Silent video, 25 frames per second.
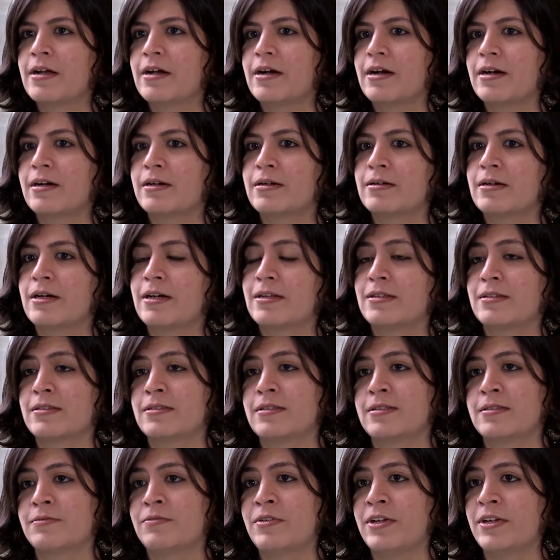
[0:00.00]
Uh,
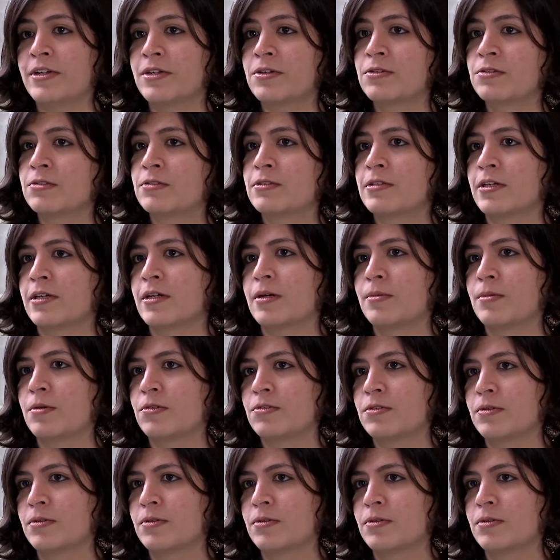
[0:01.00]
another very good thing about